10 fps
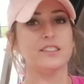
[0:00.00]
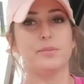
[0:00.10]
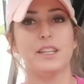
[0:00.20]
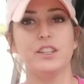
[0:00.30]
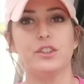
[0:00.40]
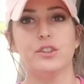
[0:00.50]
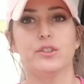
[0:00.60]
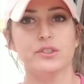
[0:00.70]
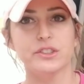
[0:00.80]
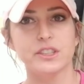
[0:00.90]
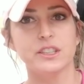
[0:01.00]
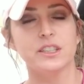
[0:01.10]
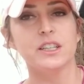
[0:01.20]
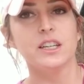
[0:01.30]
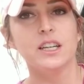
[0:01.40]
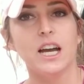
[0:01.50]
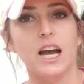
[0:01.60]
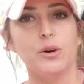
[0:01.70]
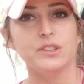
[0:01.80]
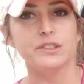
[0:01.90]
of spindles.
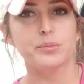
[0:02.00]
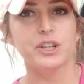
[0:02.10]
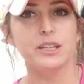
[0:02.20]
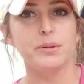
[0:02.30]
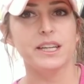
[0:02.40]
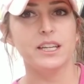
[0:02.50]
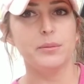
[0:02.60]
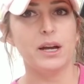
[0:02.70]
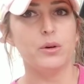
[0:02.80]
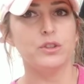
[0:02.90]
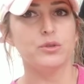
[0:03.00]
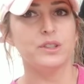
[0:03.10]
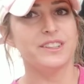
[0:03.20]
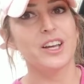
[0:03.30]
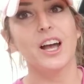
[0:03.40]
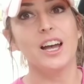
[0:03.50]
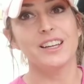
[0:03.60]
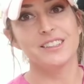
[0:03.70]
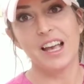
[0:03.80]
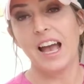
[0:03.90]
I was pretty picky about which ones I got
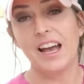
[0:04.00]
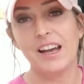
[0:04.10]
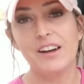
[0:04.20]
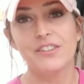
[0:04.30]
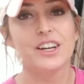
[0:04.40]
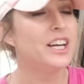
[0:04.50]
because I have